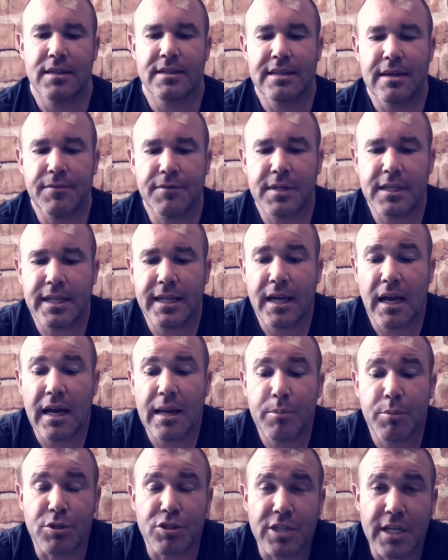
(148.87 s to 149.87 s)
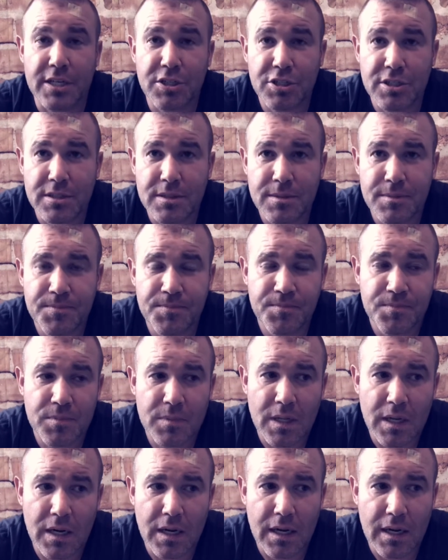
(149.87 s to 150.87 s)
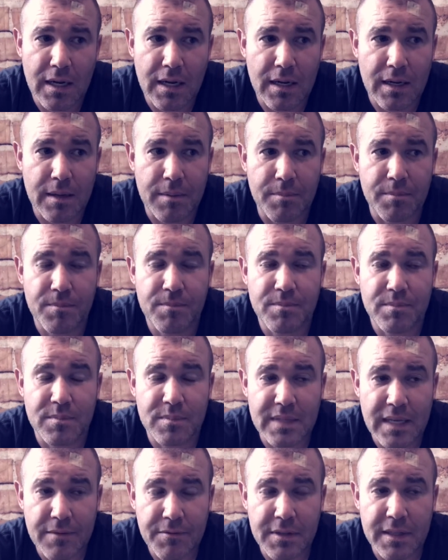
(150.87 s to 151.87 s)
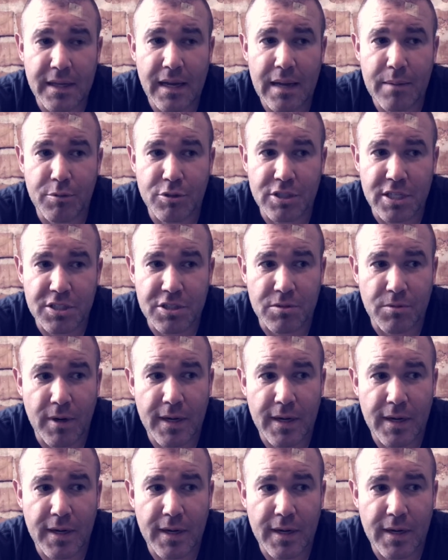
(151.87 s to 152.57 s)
Definitely high projection. Um, definitely high projection.